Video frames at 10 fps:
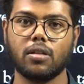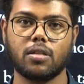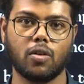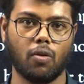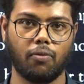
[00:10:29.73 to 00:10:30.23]

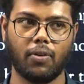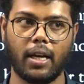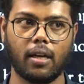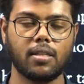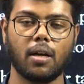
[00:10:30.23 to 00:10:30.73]
So for
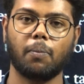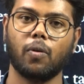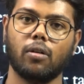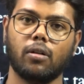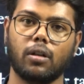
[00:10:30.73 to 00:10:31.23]

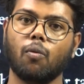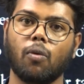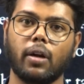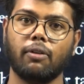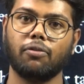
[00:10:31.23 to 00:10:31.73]
example,
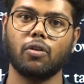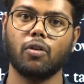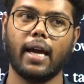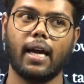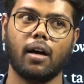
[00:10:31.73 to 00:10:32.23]
if
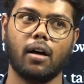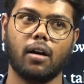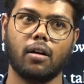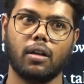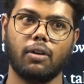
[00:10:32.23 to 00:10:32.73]

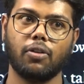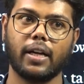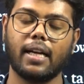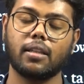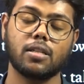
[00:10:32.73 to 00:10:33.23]
you
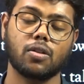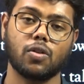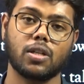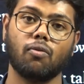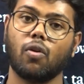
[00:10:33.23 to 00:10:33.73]
get this
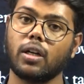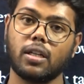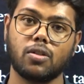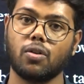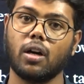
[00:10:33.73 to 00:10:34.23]
question, what
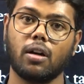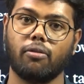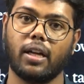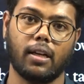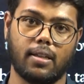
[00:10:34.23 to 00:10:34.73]
is your
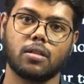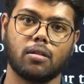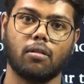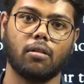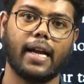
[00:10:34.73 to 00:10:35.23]
weakness,
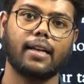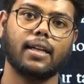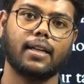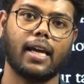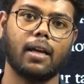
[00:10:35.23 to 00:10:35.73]
so at
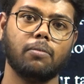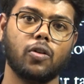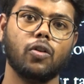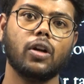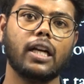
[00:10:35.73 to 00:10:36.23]
that time
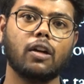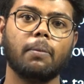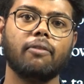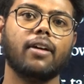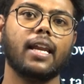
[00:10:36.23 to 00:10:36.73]
you need to
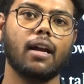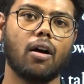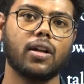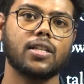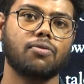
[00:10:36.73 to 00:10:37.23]
be very
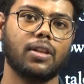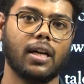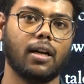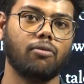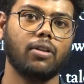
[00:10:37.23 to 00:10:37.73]
honest with
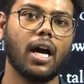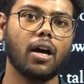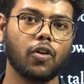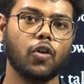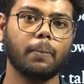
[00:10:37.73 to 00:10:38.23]
that. We
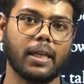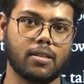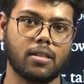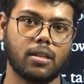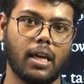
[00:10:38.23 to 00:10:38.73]
are
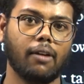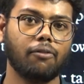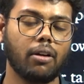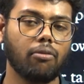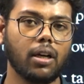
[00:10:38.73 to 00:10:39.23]
humans,
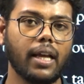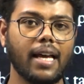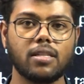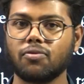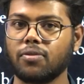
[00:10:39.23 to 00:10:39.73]
everyone
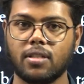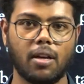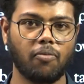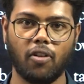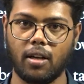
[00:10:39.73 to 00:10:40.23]
has
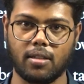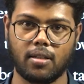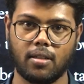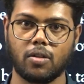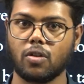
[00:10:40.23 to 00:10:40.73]
some flaws,
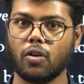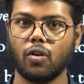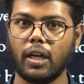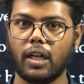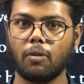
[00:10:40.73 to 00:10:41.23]
so you
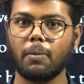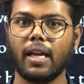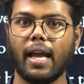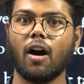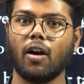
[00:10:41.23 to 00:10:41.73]
need to
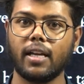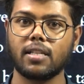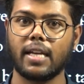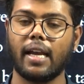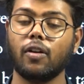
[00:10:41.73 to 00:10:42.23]
be
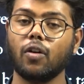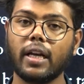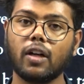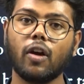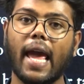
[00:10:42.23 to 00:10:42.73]
honest and you
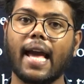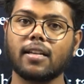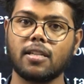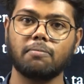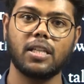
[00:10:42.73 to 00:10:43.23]
need to
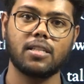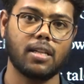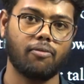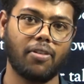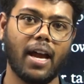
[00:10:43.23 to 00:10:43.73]
accept this
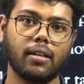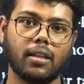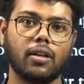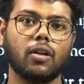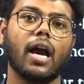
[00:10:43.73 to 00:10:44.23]
fact
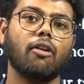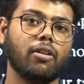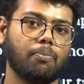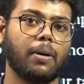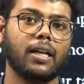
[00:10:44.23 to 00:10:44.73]
that you have a
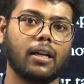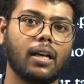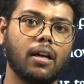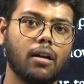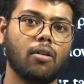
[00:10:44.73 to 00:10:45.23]

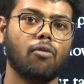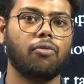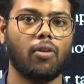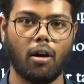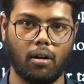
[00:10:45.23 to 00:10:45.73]
particular
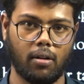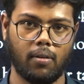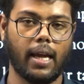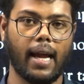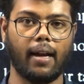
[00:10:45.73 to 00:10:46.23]
flaw.
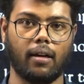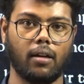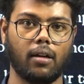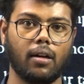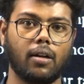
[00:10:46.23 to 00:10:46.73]
And
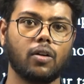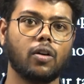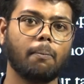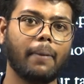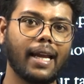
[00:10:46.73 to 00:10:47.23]

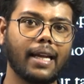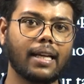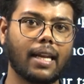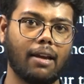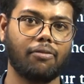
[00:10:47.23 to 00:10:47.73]
to make
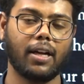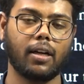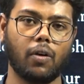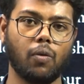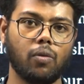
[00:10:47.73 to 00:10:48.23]
it
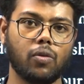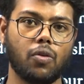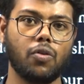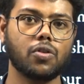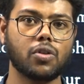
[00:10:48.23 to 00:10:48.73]
effective,
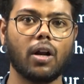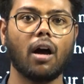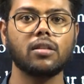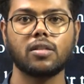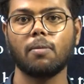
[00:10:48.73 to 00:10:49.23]
you should
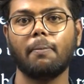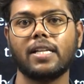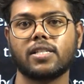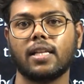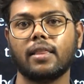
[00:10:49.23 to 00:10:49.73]
also
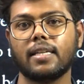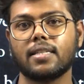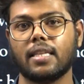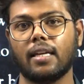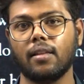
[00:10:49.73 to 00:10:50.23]
mention this
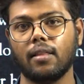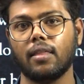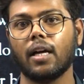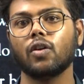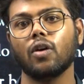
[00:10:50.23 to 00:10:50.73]
thing
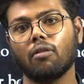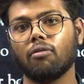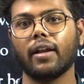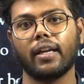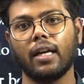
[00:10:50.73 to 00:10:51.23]
that you are
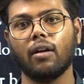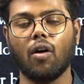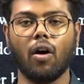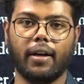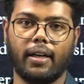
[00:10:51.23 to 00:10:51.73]
working
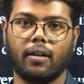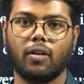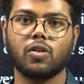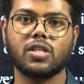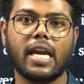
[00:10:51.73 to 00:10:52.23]
on it
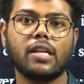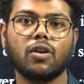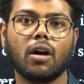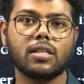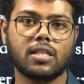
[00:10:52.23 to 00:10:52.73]
to change
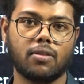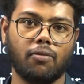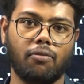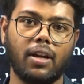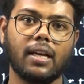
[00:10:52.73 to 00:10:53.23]
your
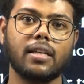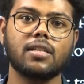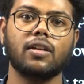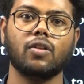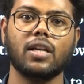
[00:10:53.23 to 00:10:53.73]
weakness
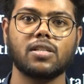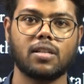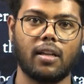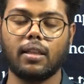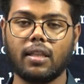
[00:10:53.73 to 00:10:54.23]
into the
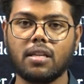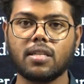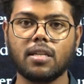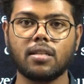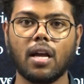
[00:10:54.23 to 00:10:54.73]
strength. This
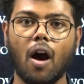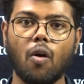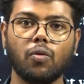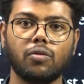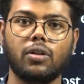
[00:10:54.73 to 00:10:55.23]
is how
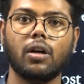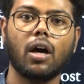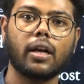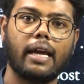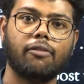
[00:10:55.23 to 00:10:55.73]

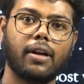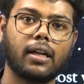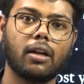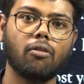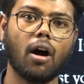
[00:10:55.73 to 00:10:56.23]
your
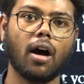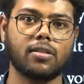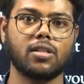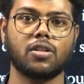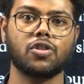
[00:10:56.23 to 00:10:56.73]
effective
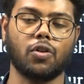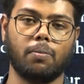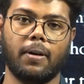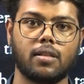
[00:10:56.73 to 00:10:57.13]
answer should be.